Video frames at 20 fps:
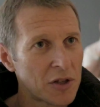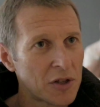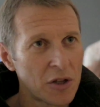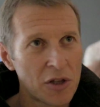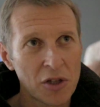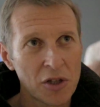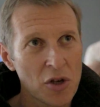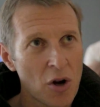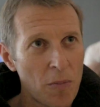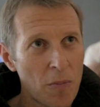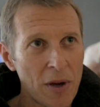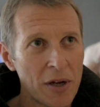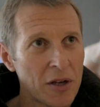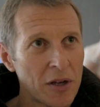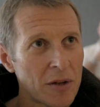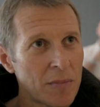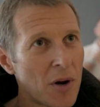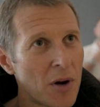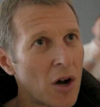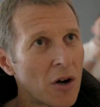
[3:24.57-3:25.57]
the, the, top
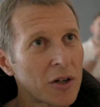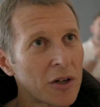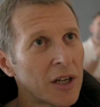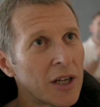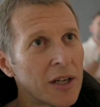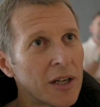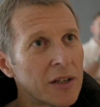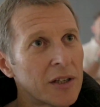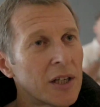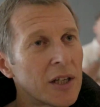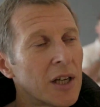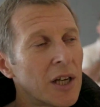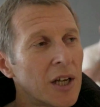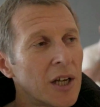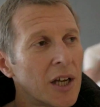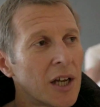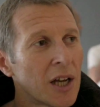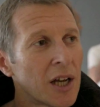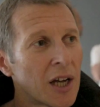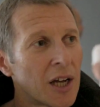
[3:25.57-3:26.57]
end of the market,
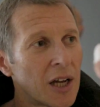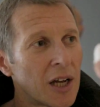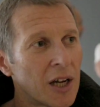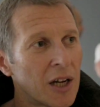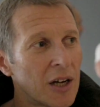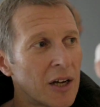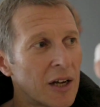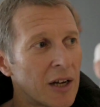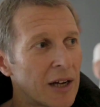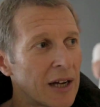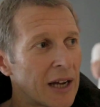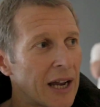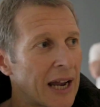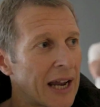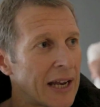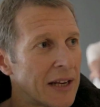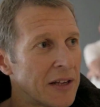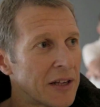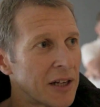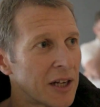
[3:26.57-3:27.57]
uh,
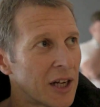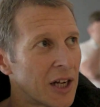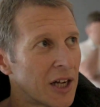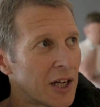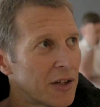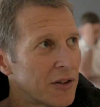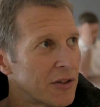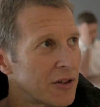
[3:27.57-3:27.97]
and uh,